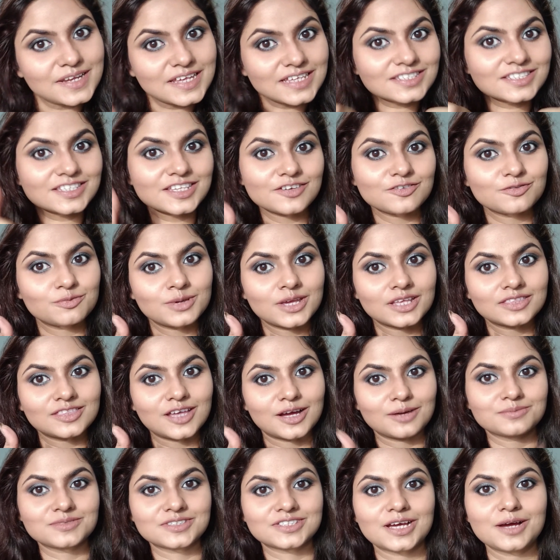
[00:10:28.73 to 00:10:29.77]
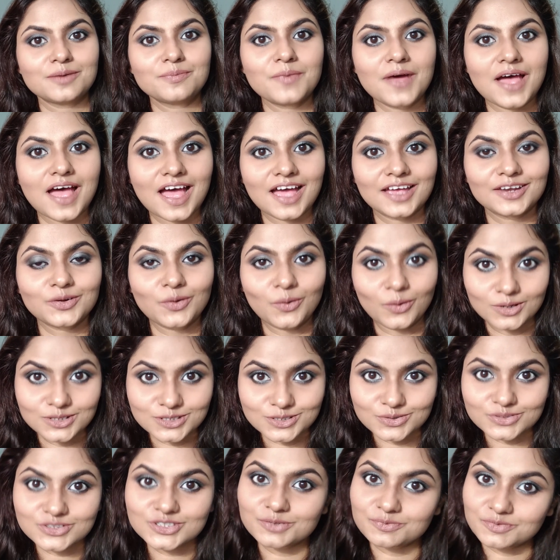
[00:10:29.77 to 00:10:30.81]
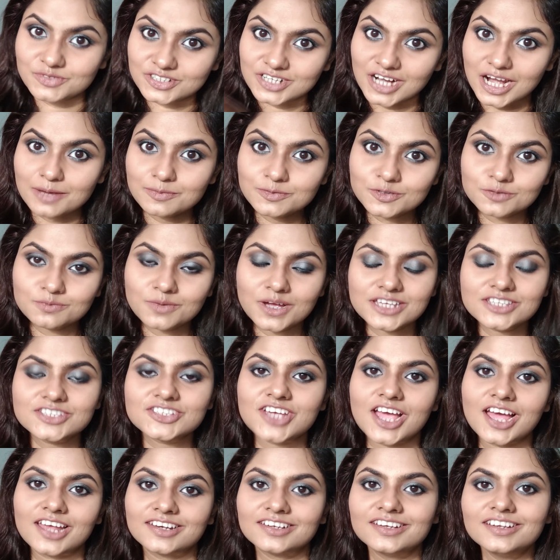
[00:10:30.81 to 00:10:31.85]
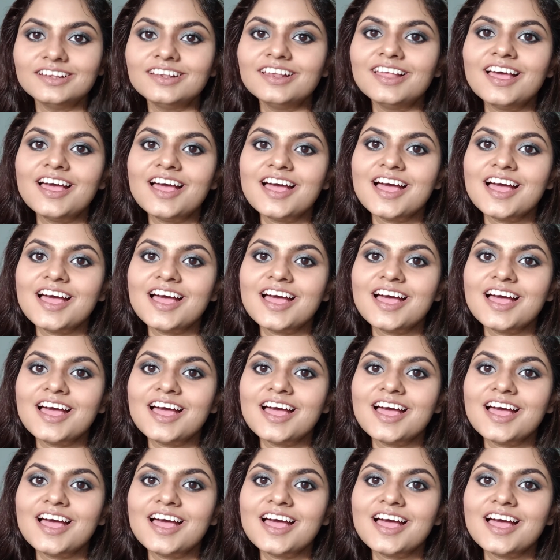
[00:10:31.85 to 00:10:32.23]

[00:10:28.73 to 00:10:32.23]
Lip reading: please give me a thumbs up and also subscribe to my channel